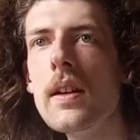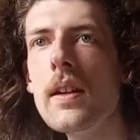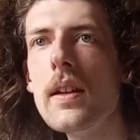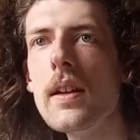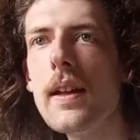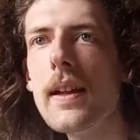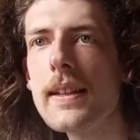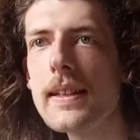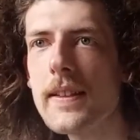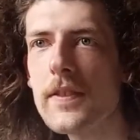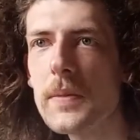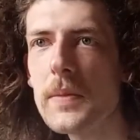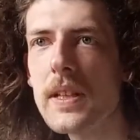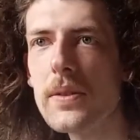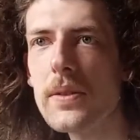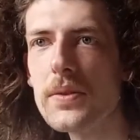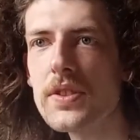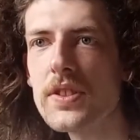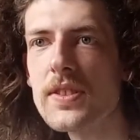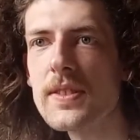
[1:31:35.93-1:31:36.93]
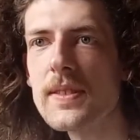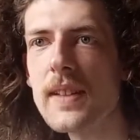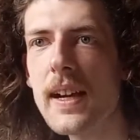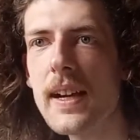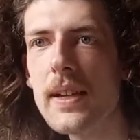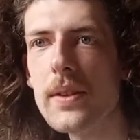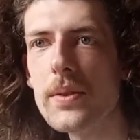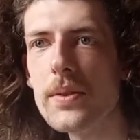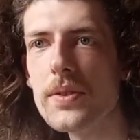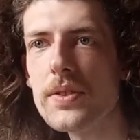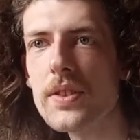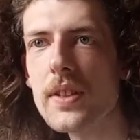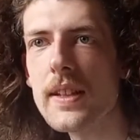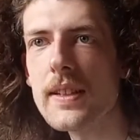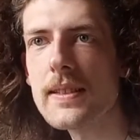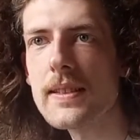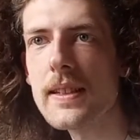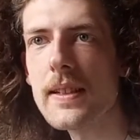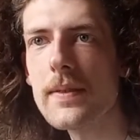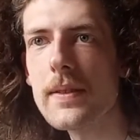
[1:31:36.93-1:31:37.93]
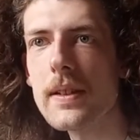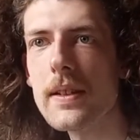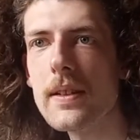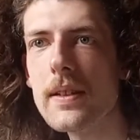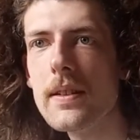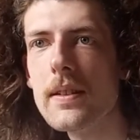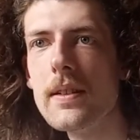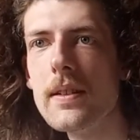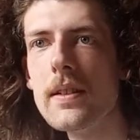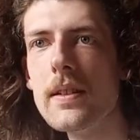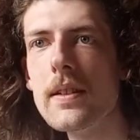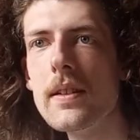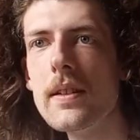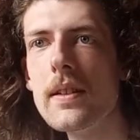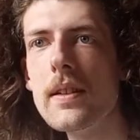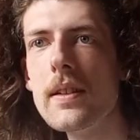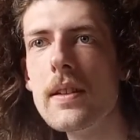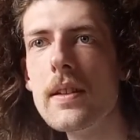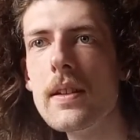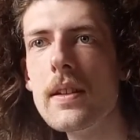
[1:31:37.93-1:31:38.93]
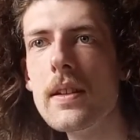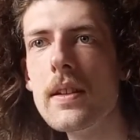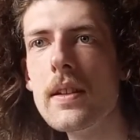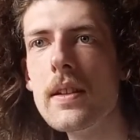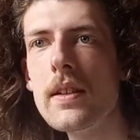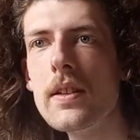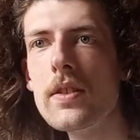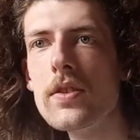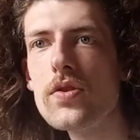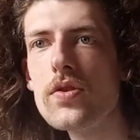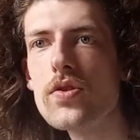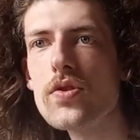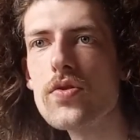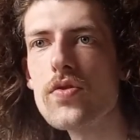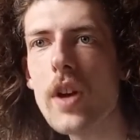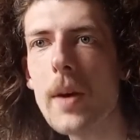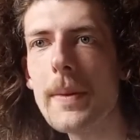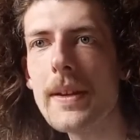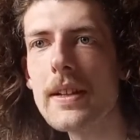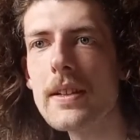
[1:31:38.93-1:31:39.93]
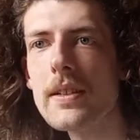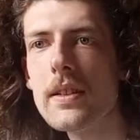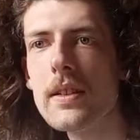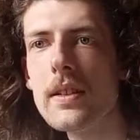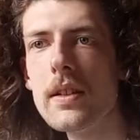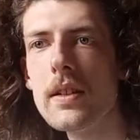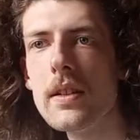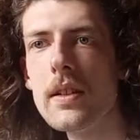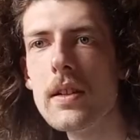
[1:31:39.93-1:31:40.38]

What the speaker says: and it gives me little styles. So let's give it strumming.